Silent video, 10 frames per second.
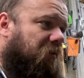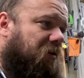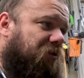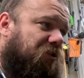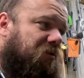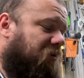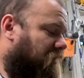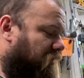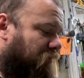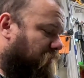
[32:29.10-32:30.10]
And just a
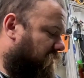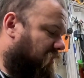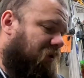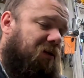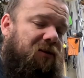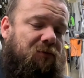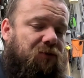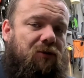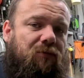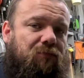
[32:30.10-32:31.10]
little bit of cleaning with
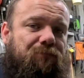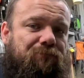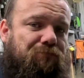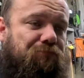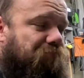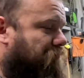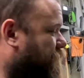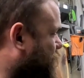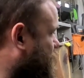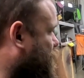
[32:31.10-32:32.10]
the
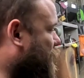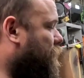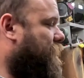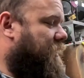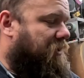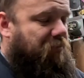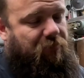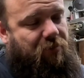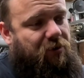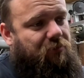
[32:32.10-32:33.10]
belt sander
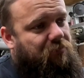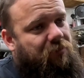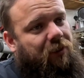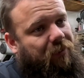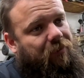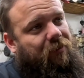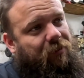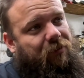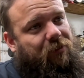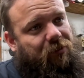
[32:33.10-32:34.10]
grinder
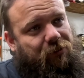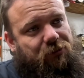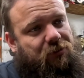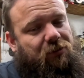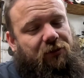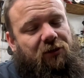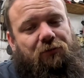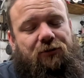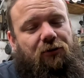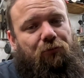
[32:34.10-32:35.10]
just to clean up the
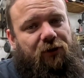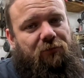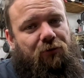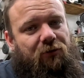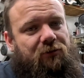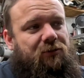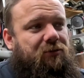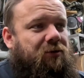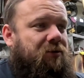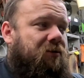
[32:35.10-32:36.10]
saw blade
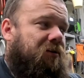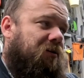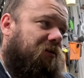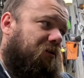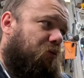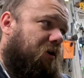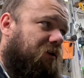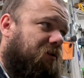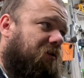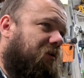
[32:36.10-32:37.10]
marks to where
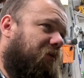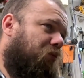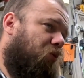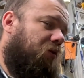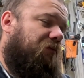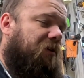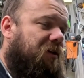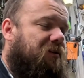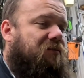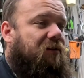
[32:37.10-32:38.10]
it's a more of an
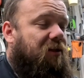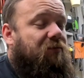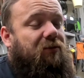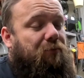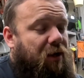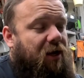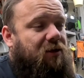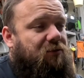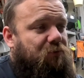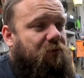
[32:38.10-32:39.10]
even
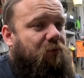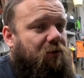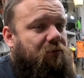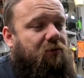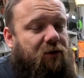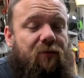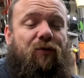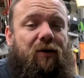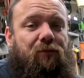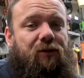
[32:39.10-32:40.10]
pass with the welder. And I'm
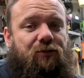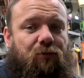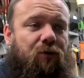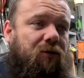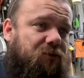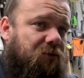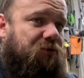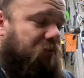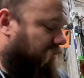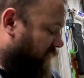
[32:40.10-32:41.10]
rambling, so we're going to start
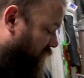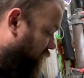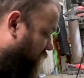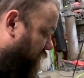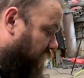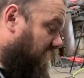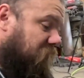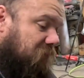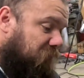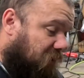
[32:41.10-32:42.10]
drilling some stuff so we can get
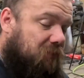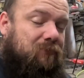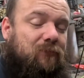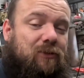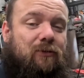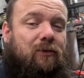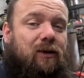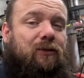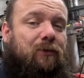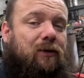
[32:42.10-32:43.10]
something done. It's already like 3